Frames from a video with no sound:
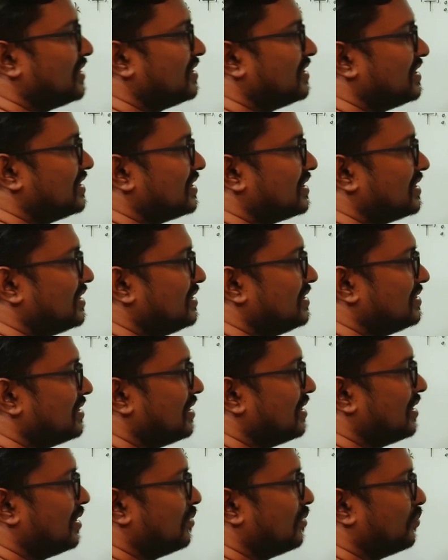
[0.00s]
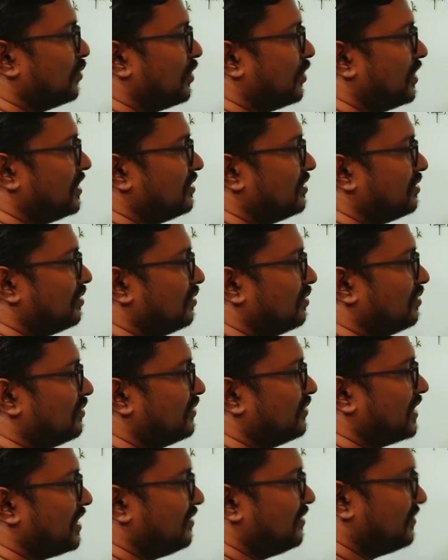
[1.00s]
return is
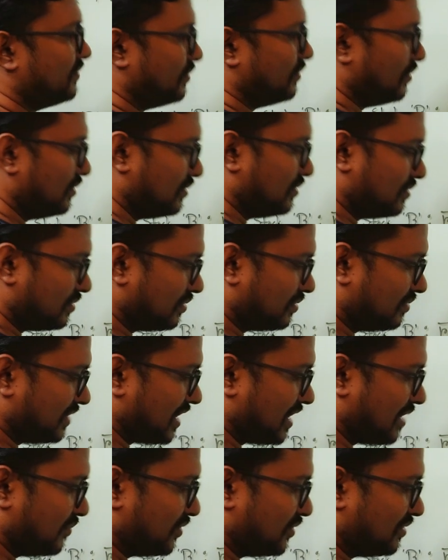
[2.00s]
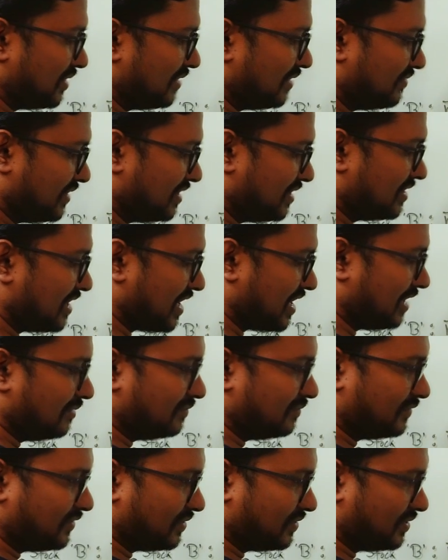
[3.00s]
0.054. so we have to every
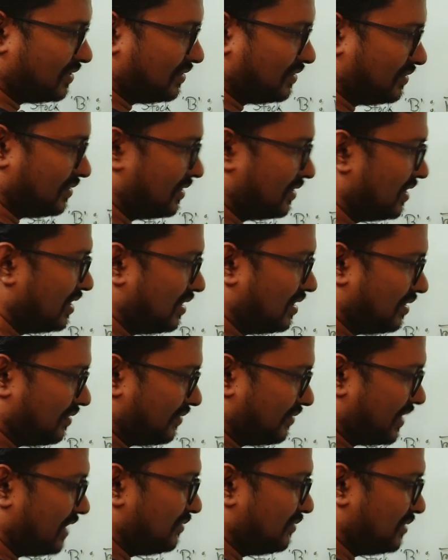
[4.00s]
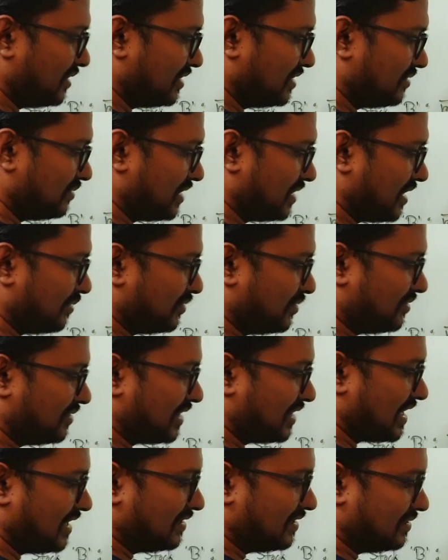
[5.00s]
time for 5 years we have to
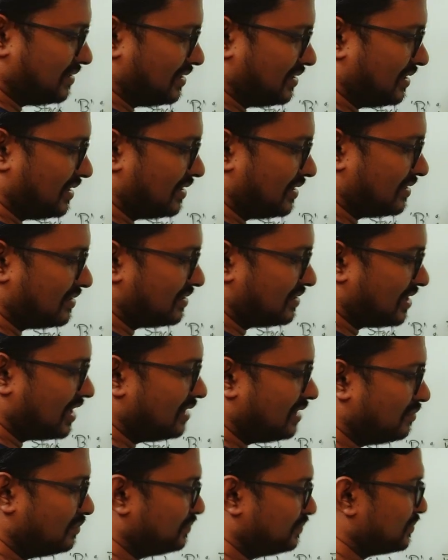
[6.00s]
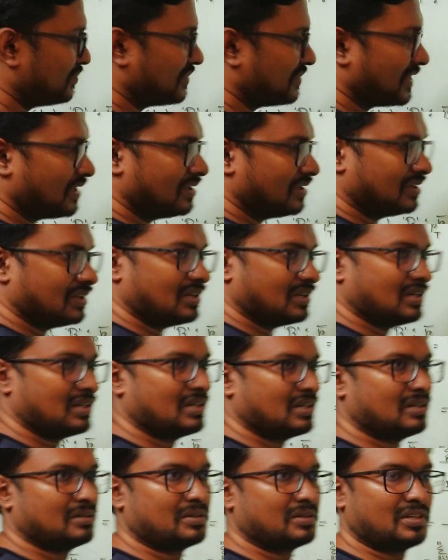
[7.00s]
write same
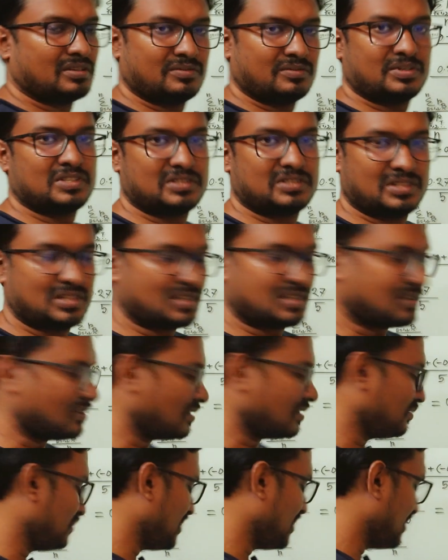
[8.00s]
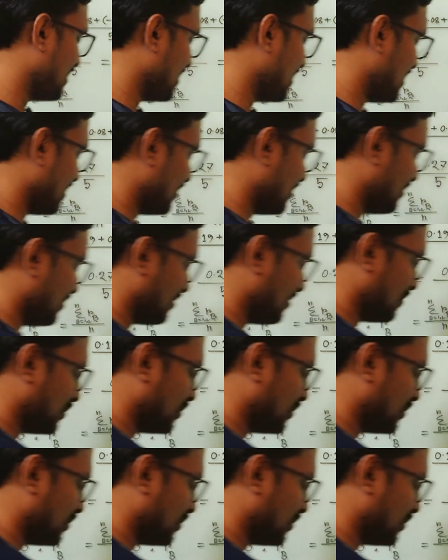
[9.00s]
average return or mean return, so